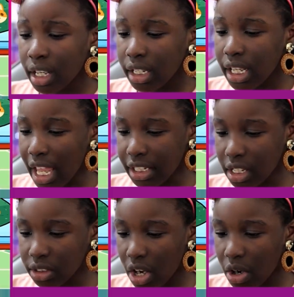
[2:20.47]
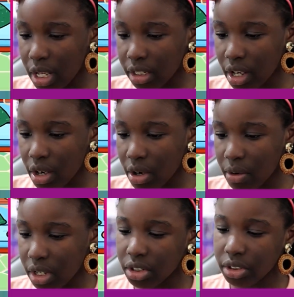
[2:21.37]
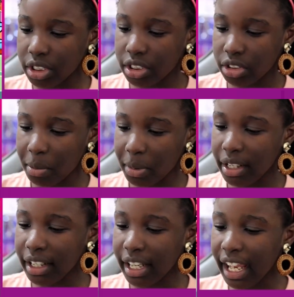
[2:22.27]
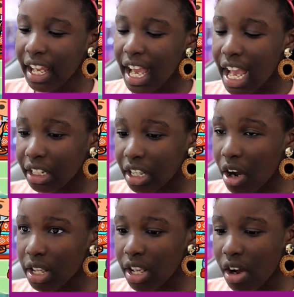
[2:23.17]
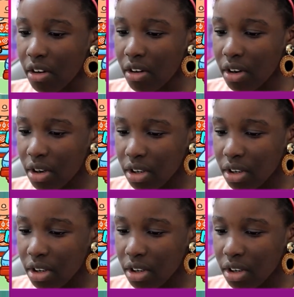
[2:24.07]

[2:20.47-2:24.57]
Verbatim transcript: Yes, hello, hello. Oh, no, this is not me. Okay. Hello, hello.